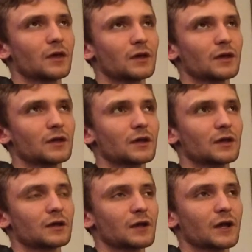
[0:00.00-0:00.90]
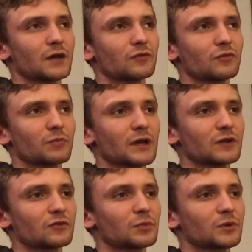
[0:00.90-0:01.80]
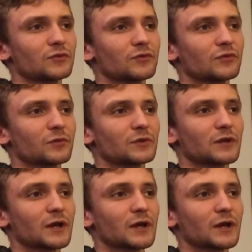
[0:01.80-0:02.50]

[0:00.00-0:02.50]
yet again, I had some bad experiences with it.